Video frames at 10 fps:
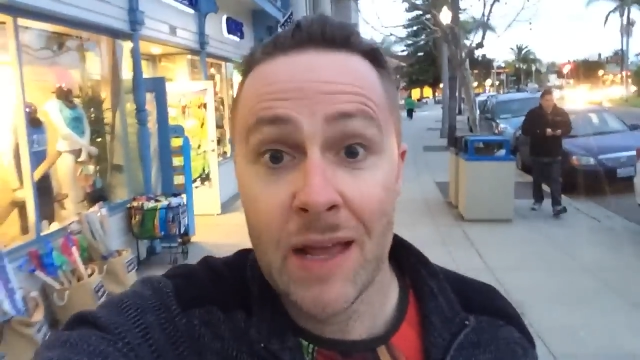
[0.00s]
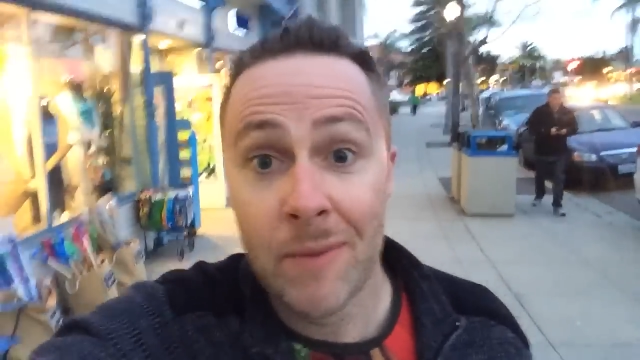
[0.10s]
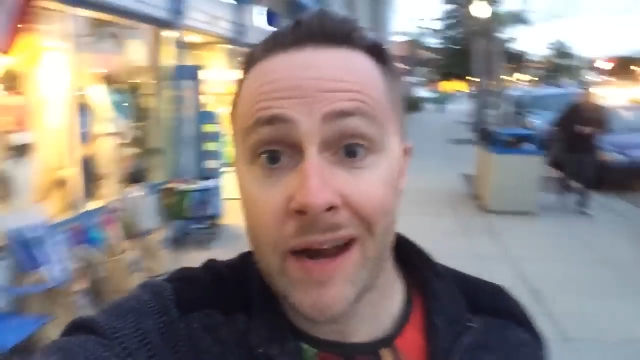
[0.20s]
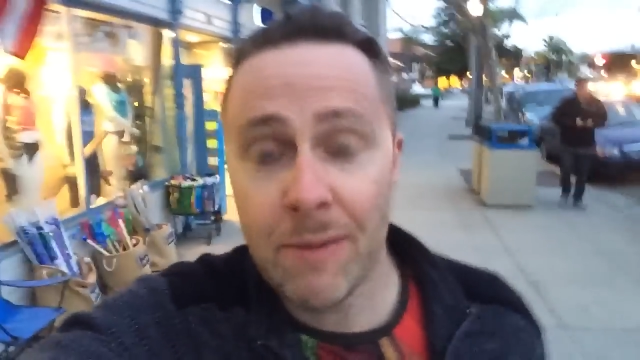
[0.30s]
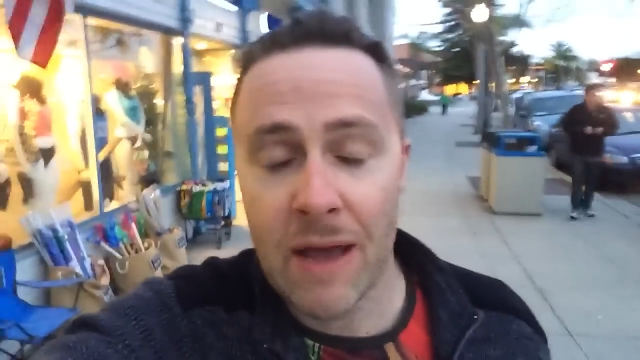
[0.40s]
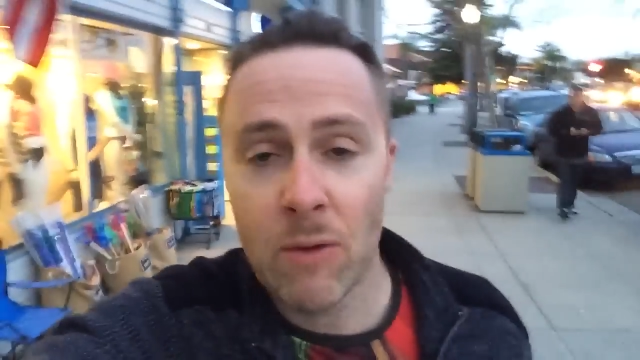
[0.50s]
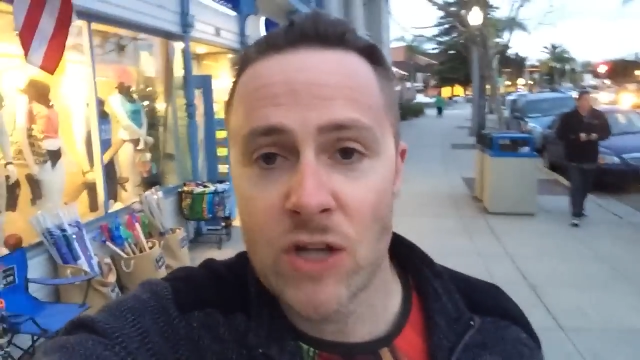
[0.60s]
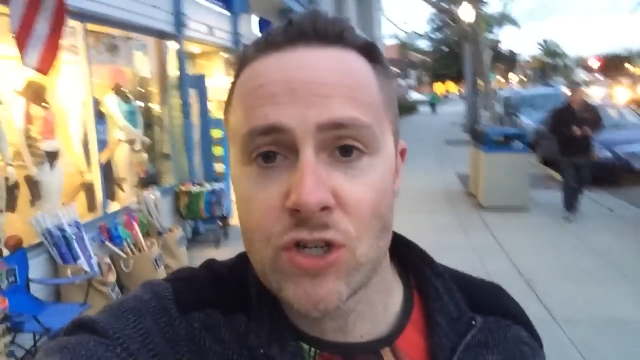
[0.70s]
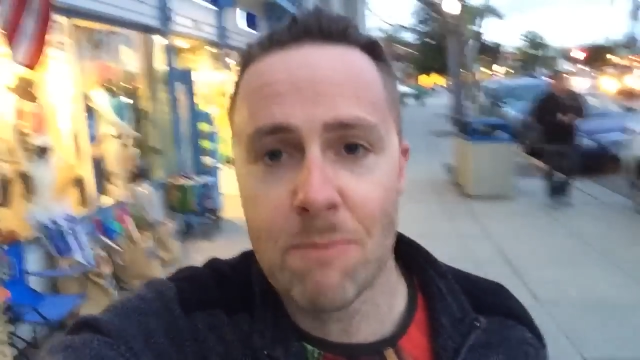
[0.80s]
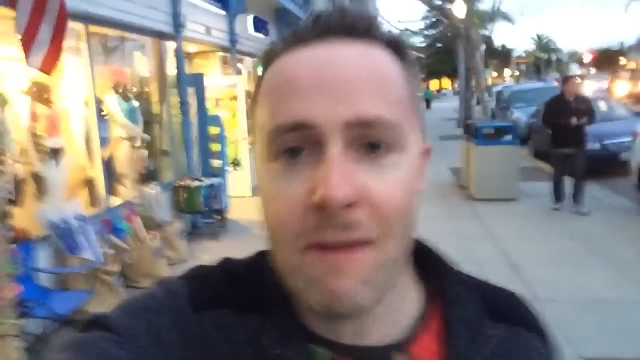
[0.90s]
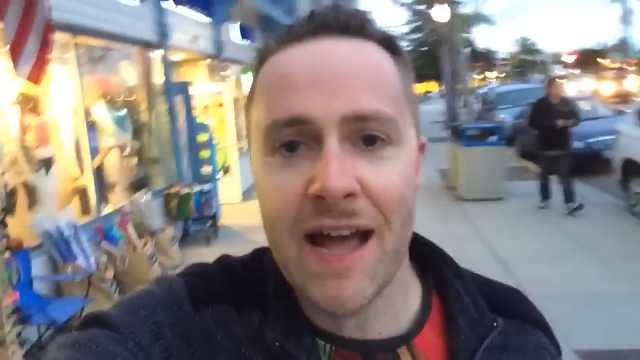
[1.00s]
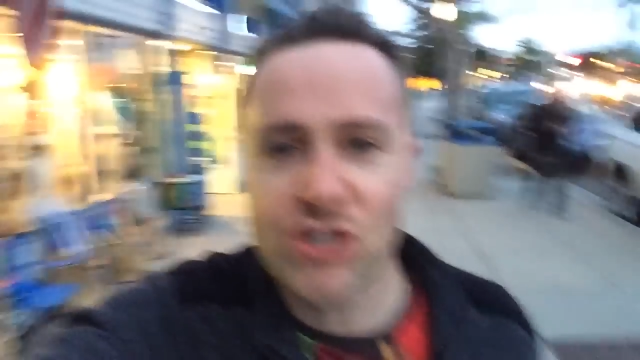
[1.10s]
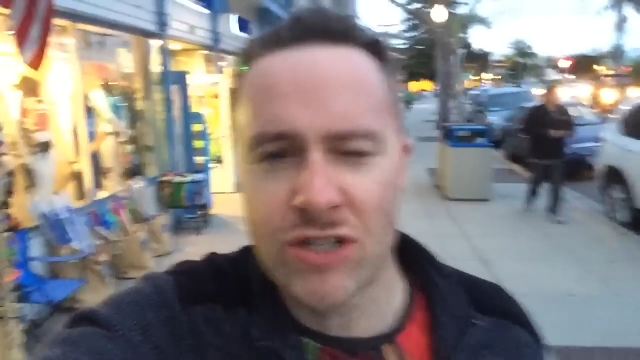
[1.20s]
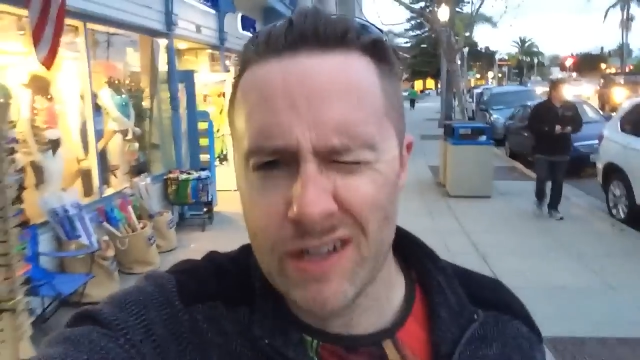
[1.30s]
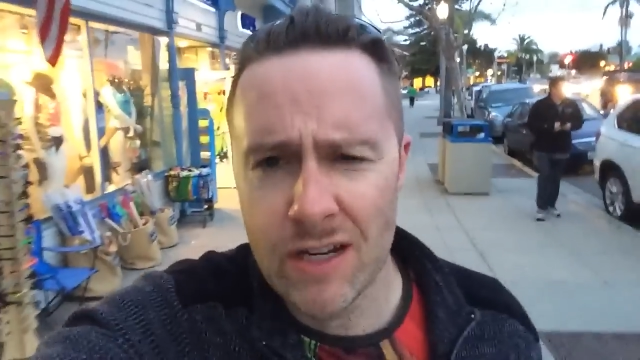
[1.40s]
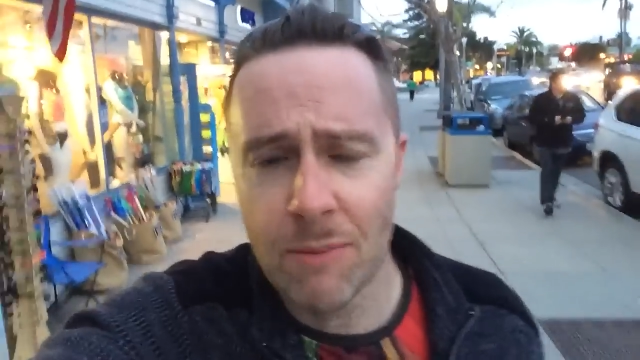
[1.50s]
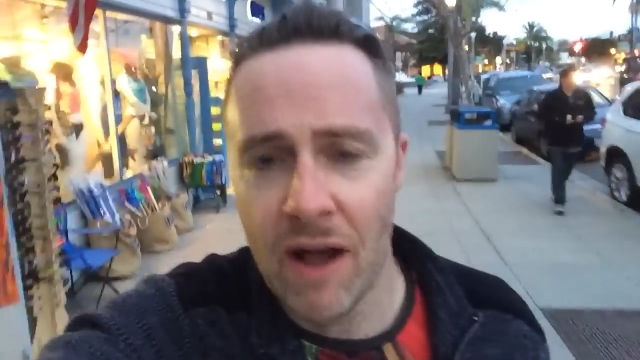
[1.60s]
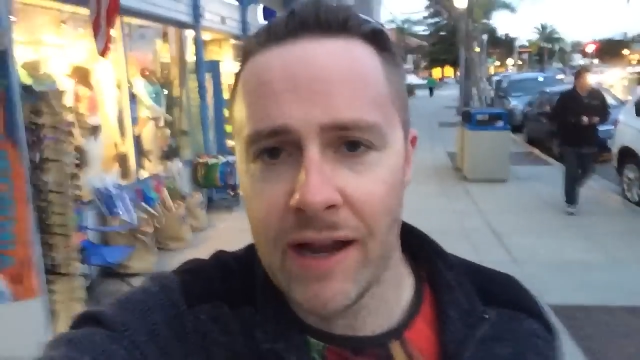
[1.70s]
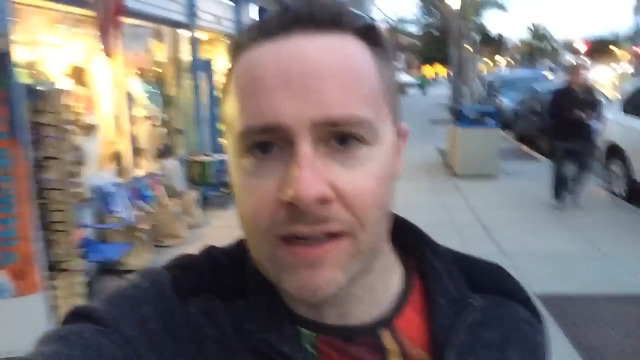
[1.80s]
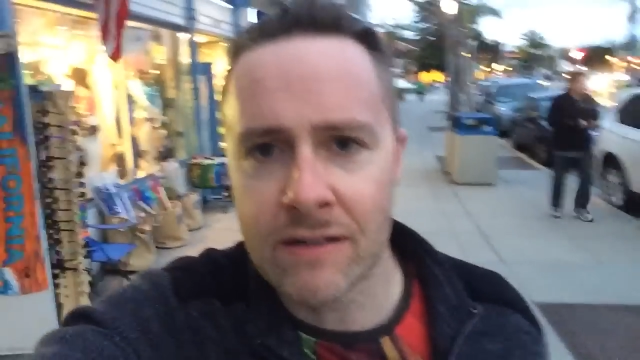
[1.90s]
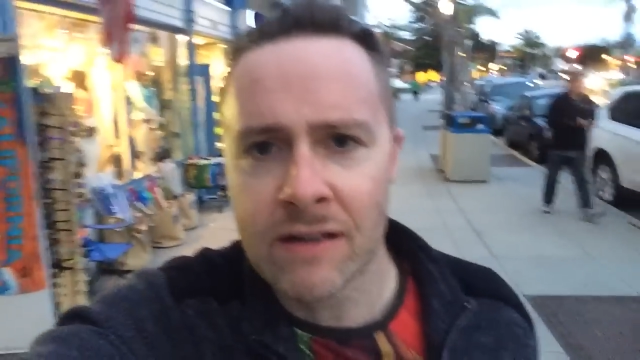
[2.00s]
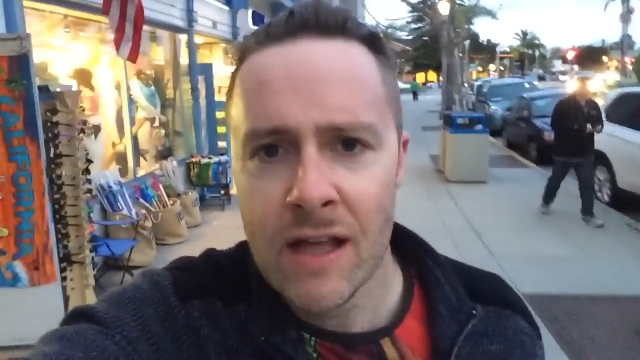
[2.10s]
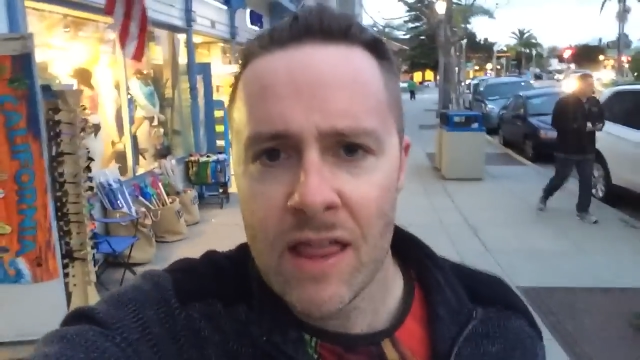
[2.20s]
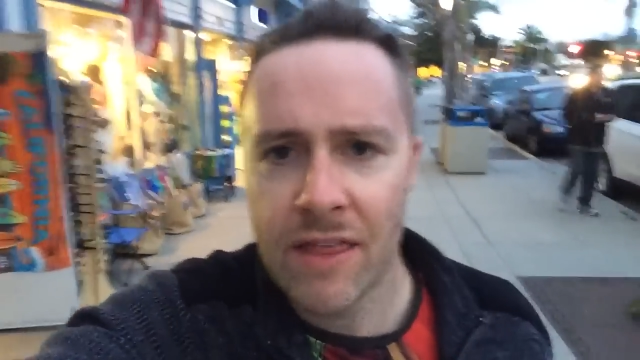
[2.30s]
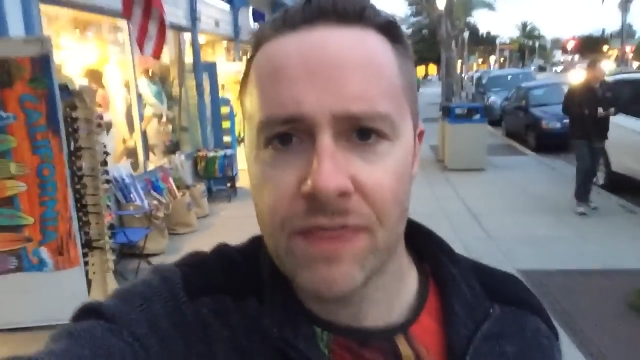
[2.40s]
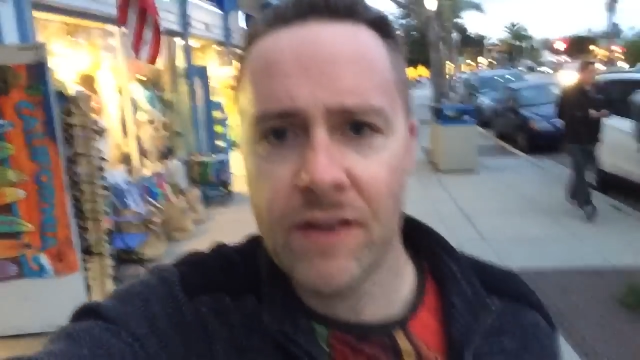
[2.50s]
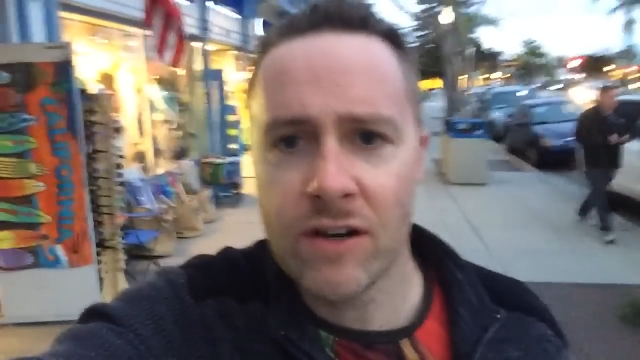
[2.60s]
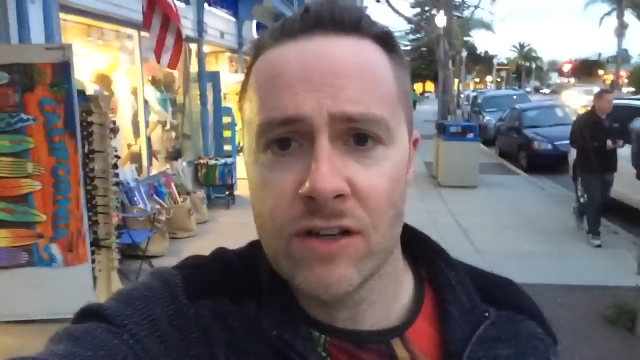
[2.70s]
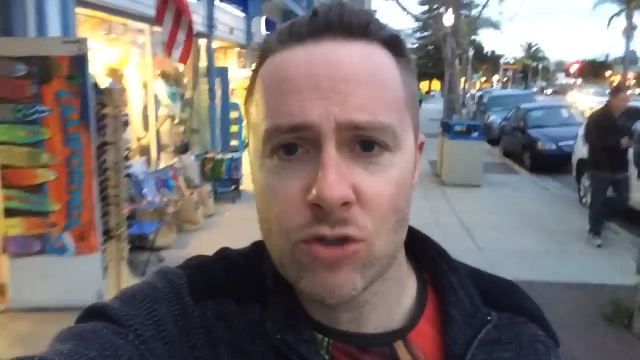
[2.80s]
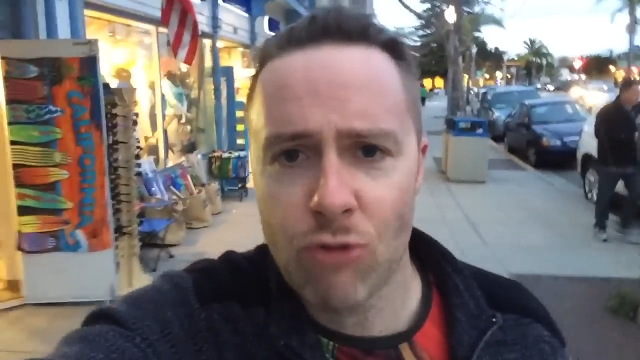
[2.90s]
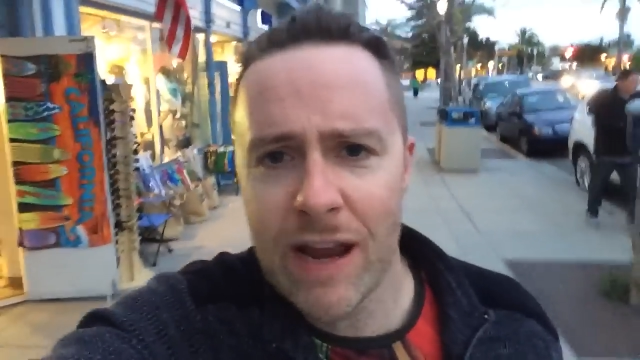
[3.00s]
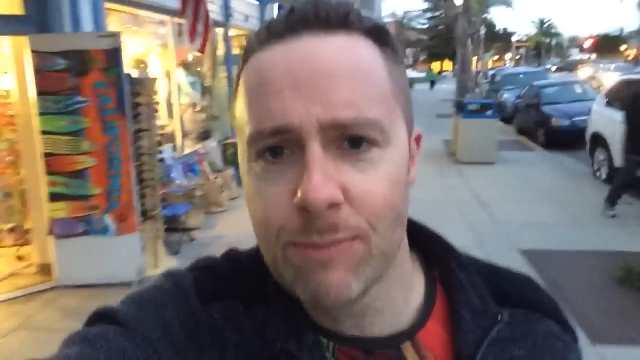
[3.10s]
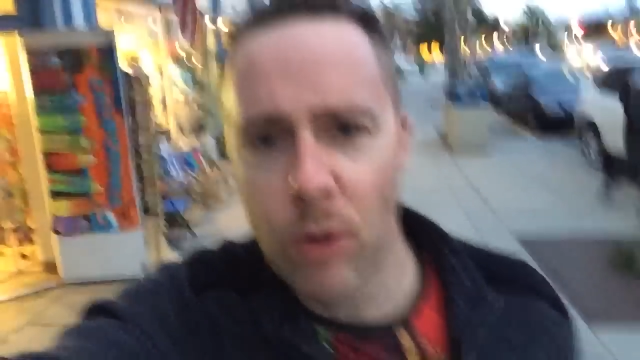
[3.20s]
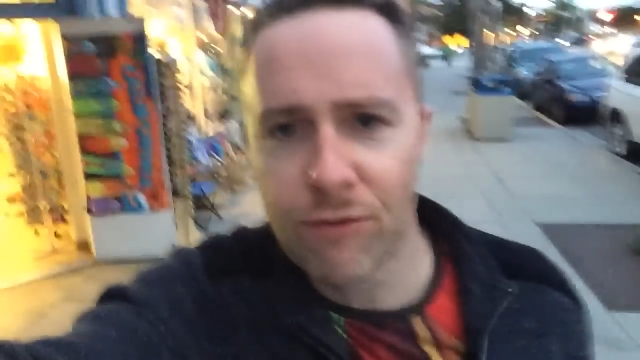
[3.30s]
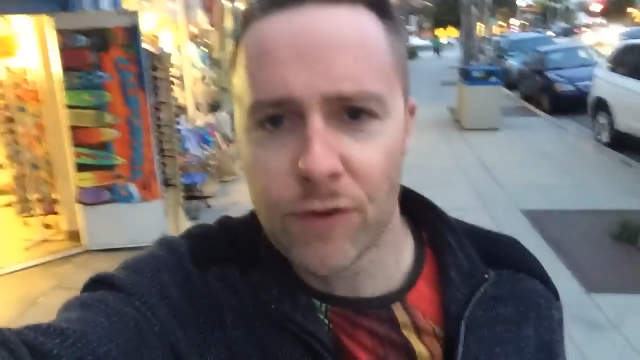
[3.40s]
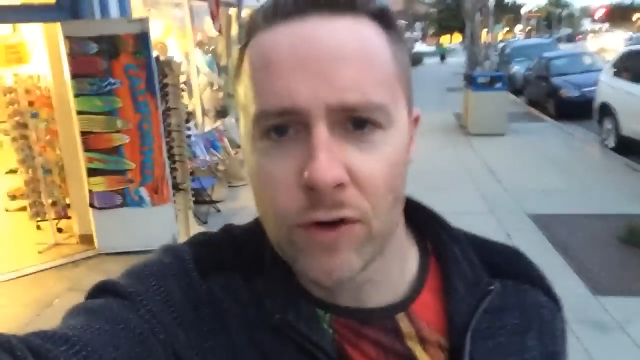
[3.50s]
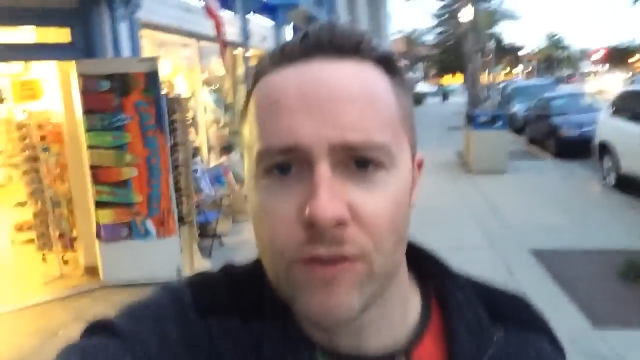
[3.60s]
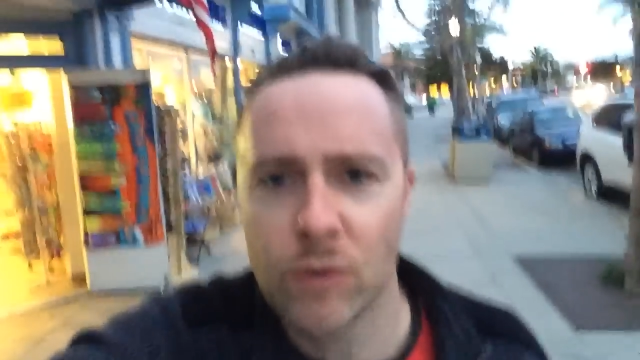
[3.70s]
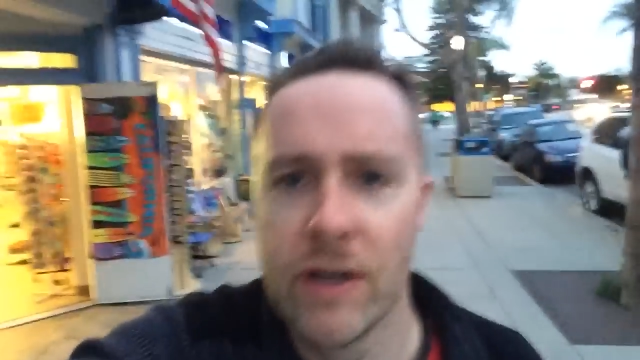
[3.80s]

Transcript: But anyway, I want you to imagine in your mind that there's a rainbow in front of you.